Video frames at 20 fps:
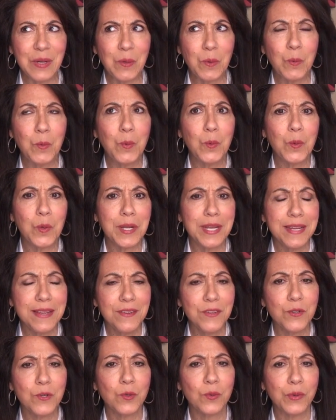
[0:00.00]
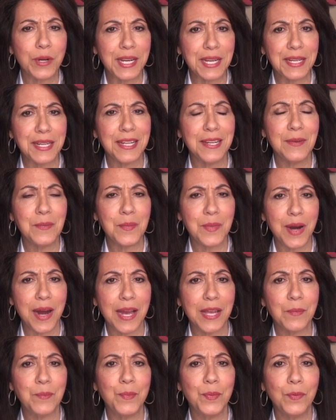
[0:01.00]
retraining
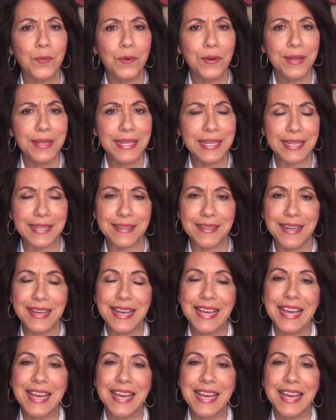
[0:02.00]
my brain.